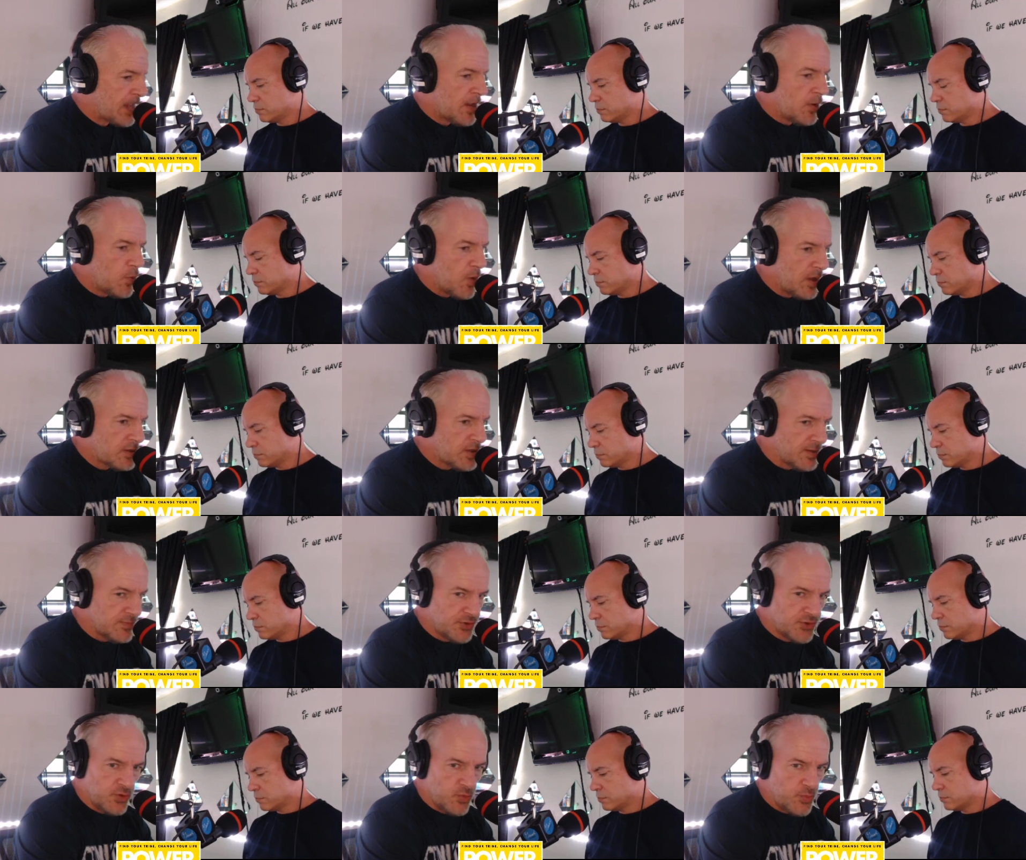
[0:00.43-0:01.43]
Speaker 1: Welcome
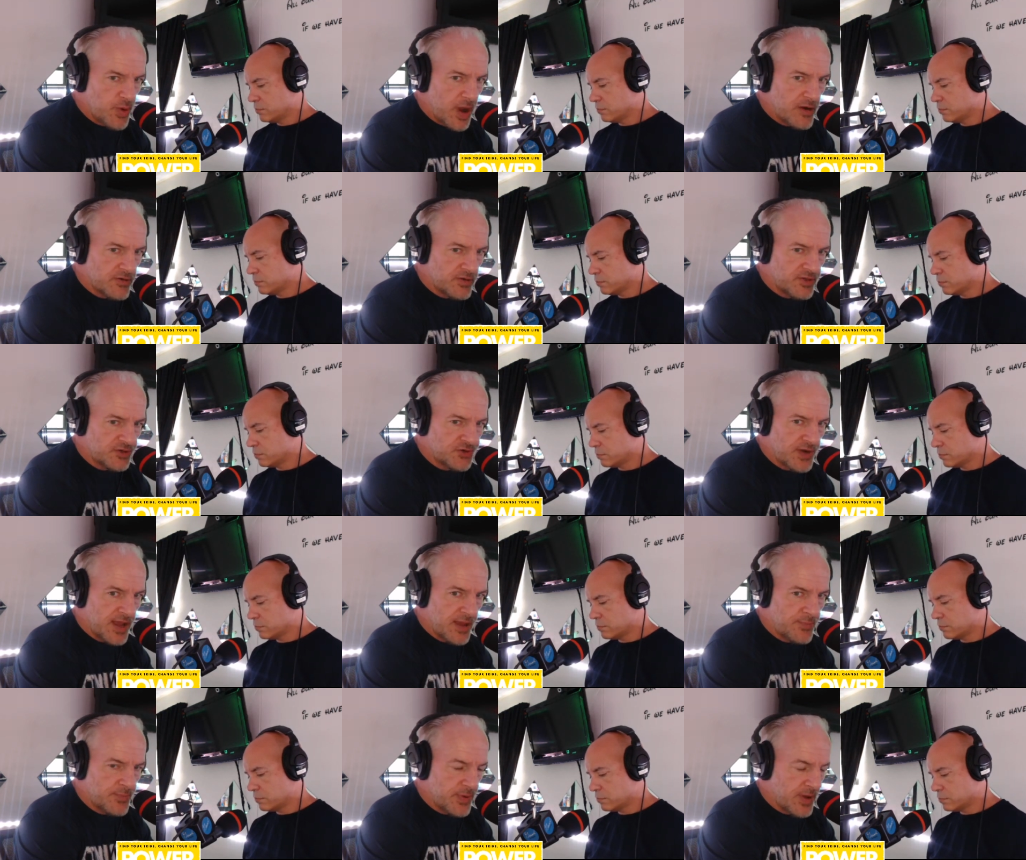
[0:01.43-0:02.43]
to Power of the
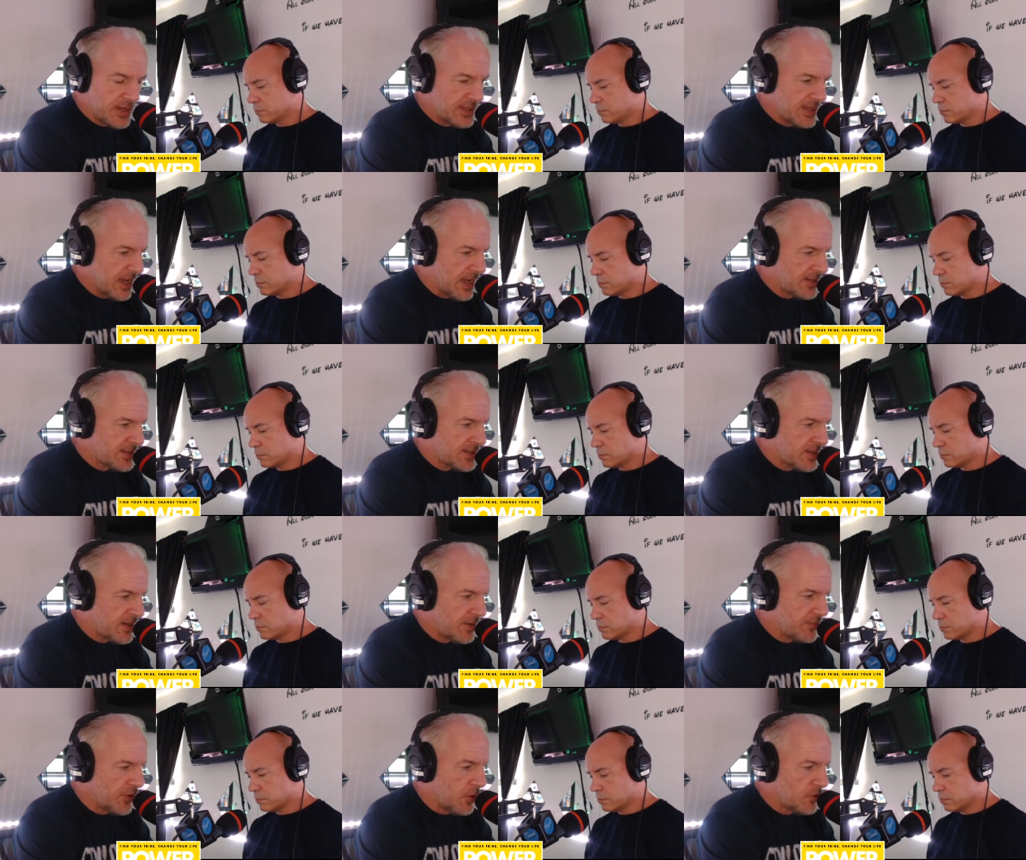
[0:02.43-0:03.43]
Tribe Podcast.
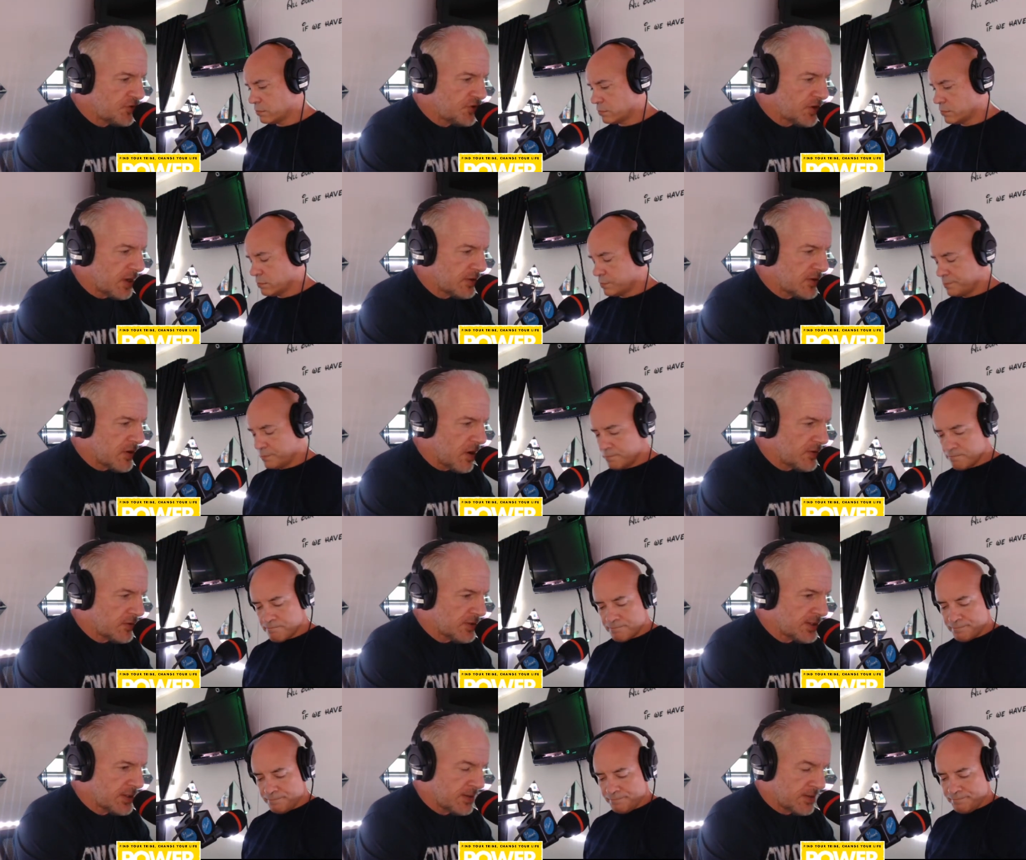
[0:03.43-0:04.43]
I'm your host, John
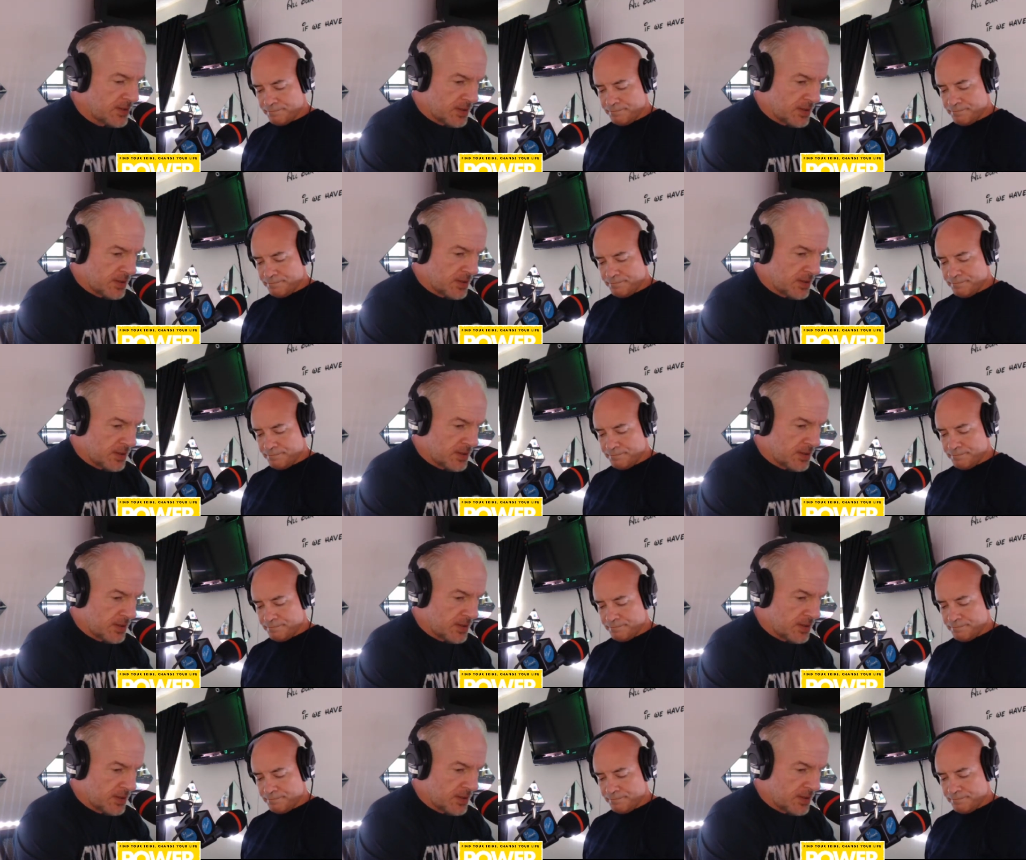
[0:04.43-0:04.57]
Connors.